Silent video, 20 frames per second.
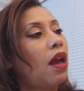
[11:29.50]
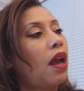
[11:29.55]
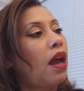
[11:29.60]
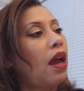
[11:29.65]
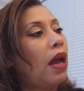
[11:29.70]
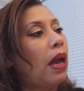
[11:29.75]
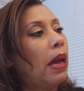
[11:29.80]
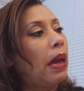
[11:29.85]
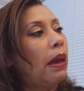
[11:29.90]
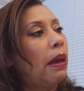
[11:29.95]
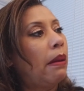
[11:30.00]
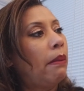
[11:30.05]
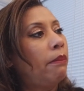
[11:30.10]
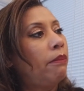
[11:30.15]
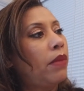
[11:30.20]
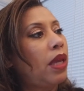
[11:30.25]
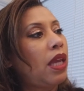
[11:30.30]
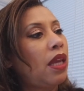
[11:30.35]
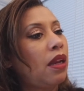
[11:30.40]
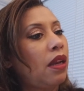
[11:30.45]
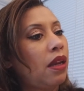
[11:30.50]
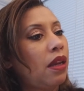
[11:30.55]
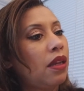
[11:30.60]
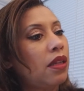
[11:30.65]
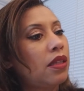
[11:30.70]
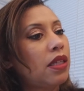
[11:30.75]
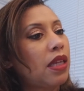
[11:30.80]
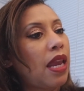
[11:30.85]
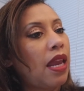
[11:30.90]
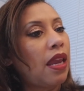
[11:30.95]
in
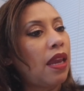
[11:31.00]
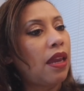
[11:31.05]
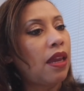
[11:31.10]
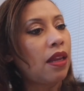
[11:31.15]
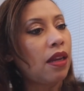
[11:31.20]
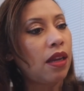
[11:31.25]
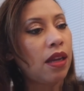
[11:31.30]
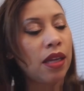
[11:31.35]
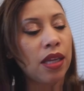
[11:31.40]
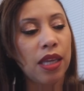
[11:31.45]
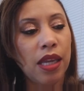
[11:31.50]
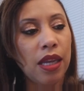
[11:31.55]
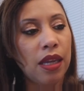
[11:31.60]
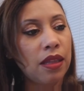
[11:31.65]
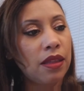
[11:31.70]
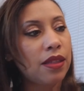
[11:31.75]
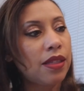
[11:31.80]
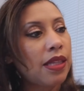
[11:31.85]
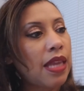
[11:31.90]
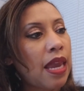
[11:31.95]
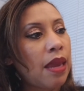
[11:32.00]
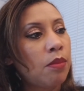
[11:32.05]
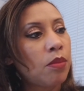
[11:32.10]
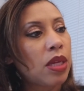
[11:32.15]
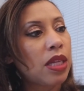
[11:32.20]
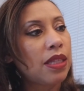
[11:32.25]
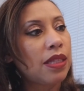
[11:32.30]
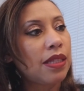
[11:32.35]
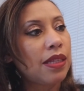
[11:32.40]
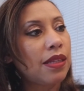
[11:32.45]
it, and again, same
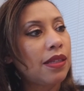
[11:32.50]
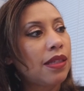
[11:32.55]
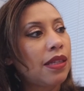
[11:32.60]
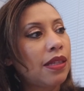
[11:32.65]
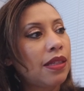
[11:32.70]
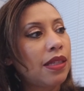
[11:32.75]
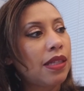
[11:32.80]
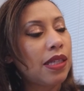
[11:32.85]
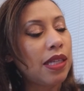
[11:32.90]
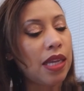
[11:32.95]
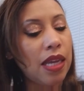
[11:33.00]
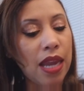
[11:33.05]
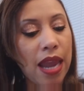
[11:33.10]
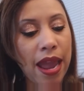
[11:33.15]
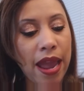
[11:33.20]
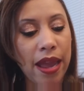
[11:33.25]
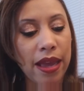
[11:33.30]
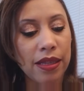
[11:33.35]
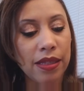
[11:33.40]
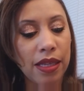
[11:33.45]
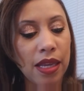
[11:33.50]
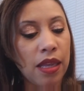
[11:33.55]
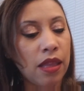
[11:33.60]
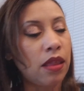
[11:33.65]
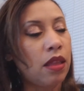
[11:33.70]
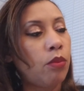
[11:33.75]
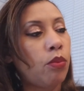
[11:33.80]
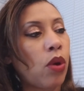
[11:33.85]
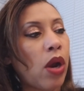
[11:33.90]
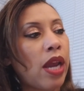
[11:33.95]
consistency as in
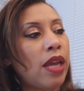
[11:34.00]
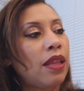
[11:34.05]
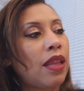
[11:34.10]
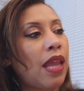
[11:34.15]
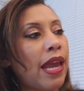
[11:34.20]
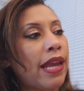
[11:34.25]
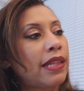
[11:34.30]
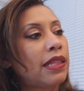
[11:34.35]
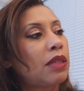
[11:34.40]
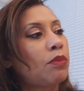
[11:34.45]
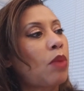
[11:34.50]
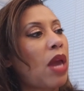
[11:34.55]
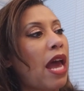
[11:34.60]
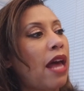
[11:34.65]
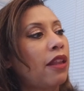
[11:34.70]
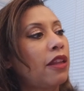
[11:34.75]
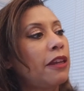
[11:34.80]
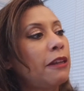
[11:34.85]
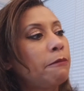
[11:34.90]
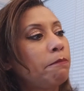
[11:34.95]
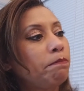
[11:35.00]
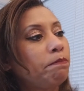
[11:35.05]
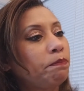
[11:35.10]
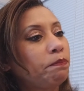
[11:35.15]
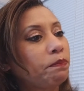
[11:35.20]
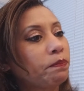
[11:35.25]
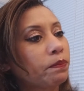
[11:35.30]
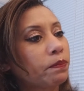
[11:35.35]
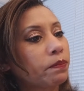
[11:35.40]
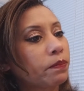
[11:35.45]
the Bright Lights palette.
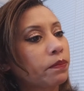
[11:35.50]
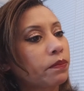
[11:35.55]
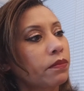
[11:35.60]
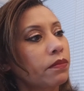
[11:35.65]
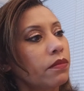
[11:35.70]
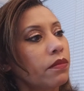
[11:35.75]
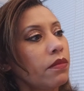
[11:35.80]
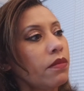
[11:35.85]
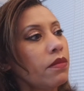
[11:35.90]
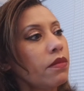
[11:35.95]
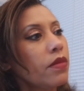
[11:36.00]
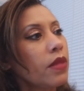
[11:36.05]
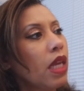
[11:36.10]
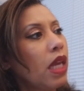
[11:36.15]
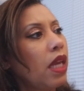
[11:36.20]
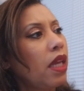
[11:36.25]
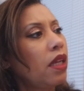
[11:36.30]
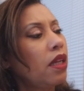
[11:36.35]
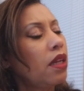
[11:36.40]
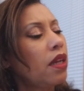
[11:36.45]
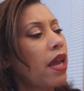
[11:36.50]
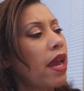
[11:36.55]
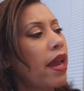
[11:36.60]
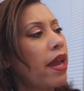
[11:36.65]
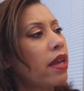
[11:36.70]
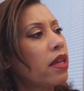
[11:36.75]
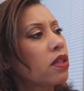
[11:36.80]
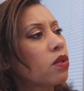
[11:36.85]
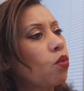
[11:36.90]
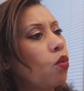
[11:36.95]
And it
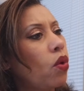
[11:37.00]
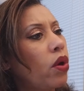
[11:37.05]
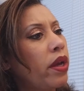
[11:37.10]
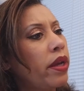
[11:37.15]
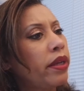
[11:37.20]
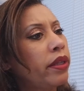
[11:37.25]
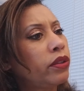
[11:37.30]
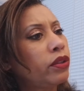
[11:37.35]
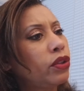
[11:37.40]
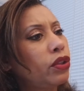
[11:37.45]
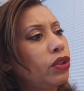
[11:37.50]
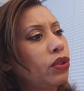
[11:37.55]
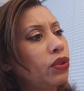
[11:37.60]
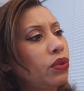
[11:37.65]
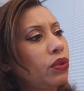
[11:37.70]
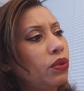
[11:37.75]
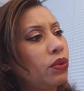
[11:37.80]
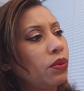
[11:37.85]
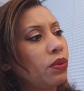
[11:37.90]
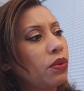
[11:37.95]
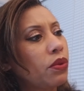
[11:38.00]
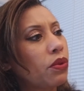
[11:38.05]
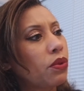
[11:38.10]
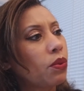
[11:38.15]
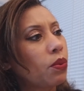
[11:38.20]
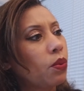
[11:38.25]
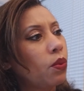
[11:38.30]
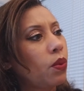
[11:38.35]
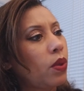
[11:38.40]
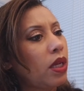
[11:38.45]
has 1, 2,
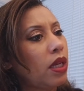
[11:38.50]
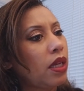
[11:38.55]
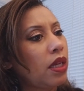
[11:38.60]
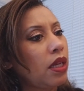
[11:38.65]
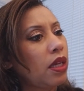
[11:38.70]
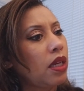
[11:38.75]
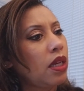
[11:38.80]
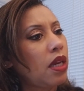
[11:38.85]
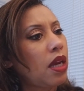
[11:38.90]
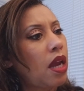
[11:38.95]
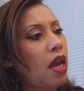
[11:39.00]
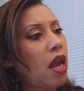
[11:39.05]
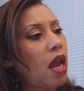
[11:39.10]
3,